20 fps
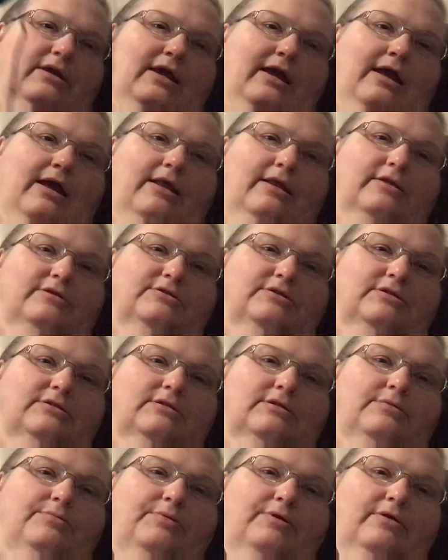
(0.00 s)
at, just
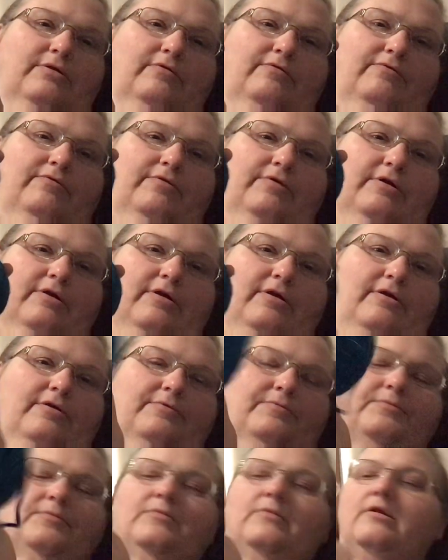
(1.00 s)
the beautiful yarn.
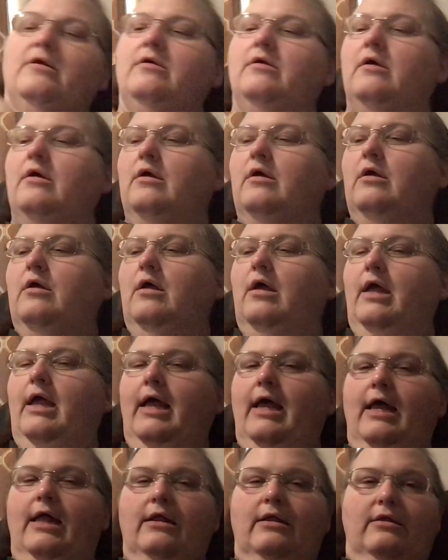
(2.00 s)

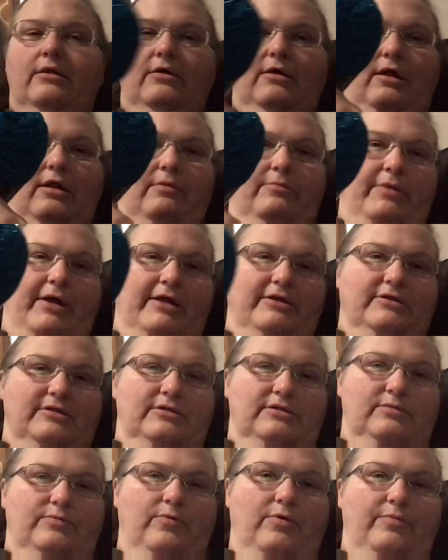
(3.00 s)
And you gotta imagine
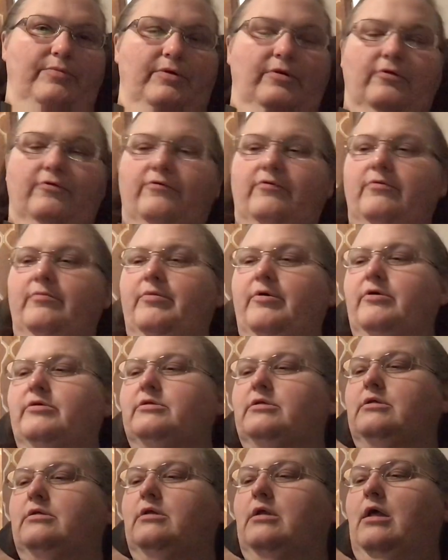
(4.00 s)
it's more beautiful in
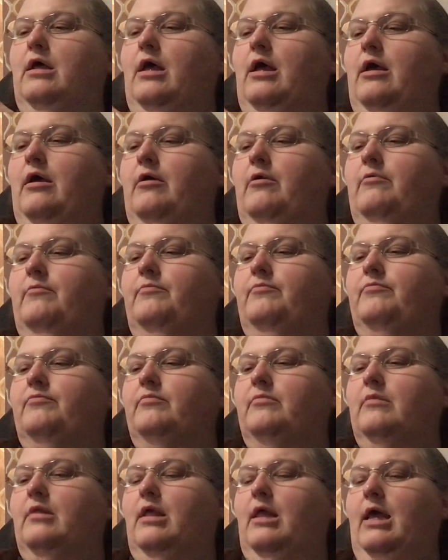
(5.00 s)
person.
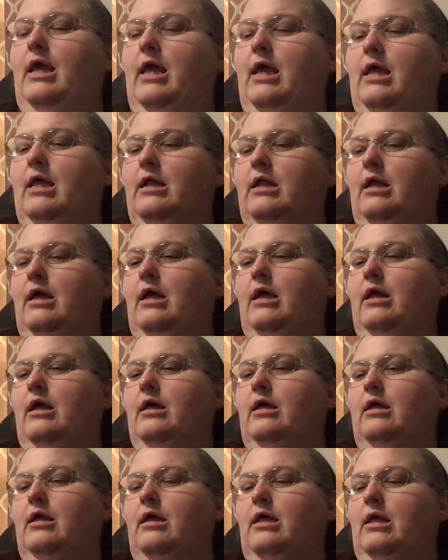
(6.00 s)
And it
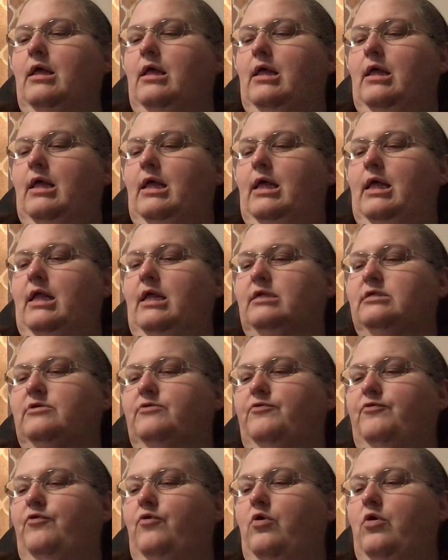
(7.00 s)
is a
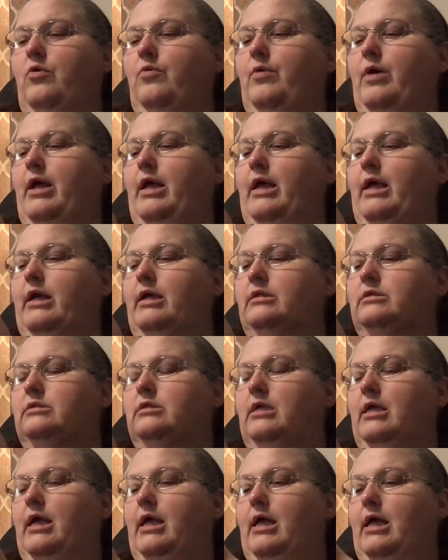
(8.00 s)
4-weight,
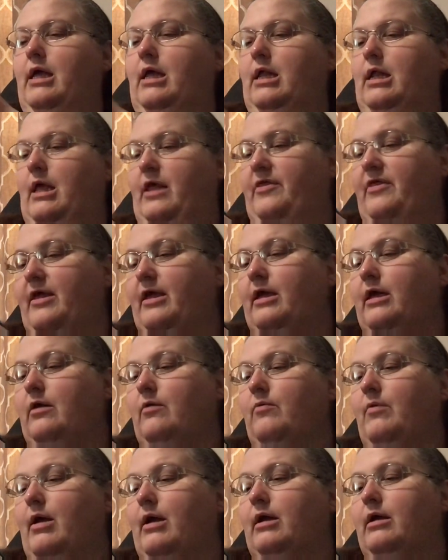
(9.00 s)
and I think it
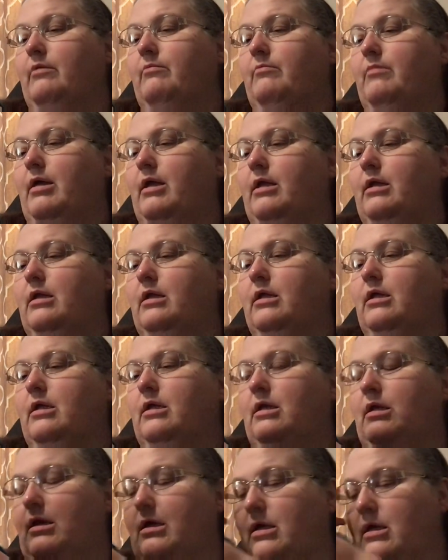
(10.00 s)

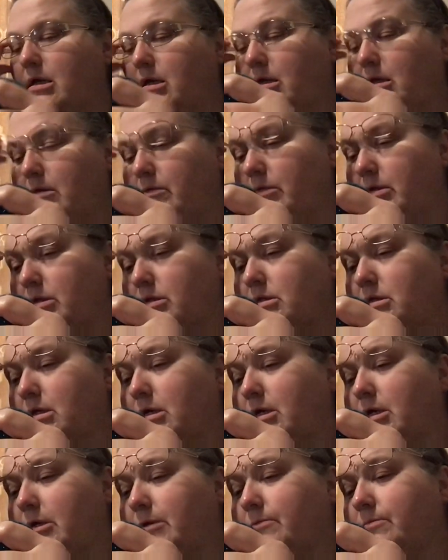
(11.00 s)
recommended, let me see.